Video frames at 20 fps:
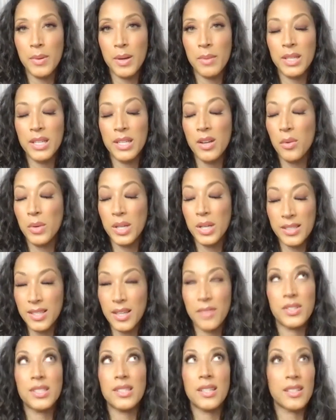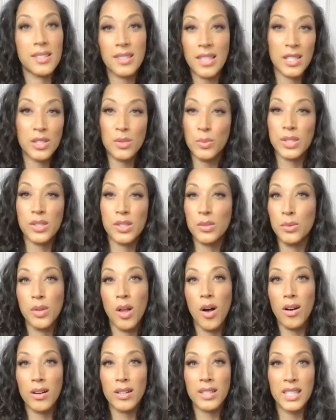I mean, no one has ever said a sketch was too
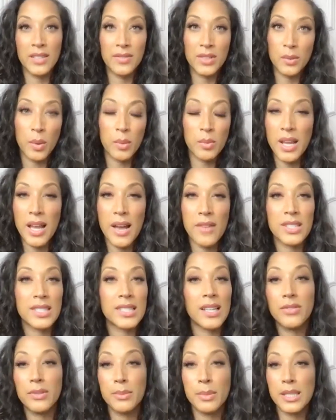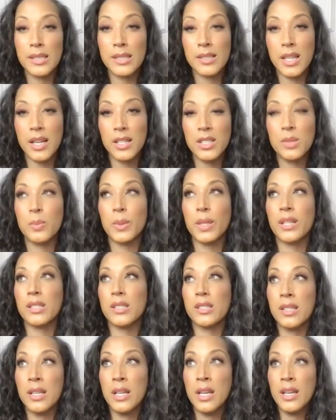long, even when we have a seven minute sketch,
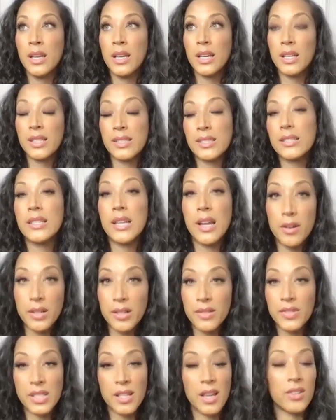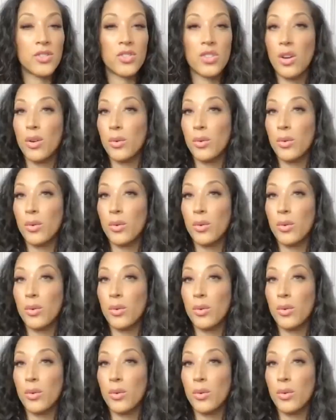because it's a narrative sketch show.